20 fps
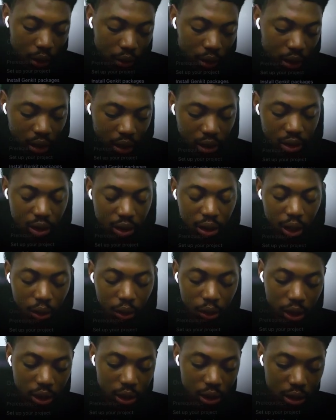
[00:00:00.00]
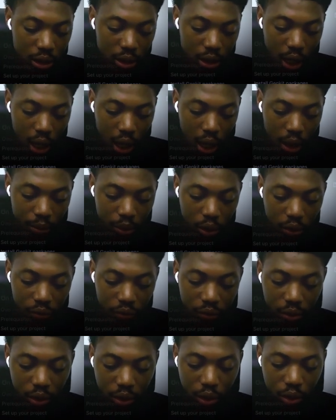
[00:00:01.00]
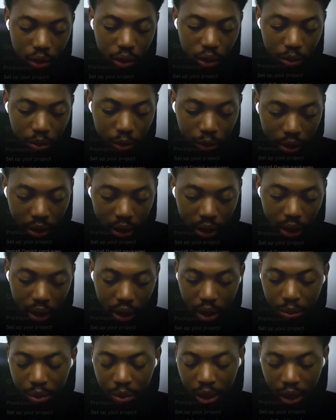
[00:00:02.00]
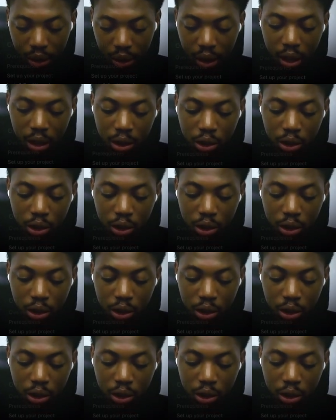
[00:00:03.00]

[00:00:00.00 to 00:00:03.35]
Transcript: the next thing now is configure your model API.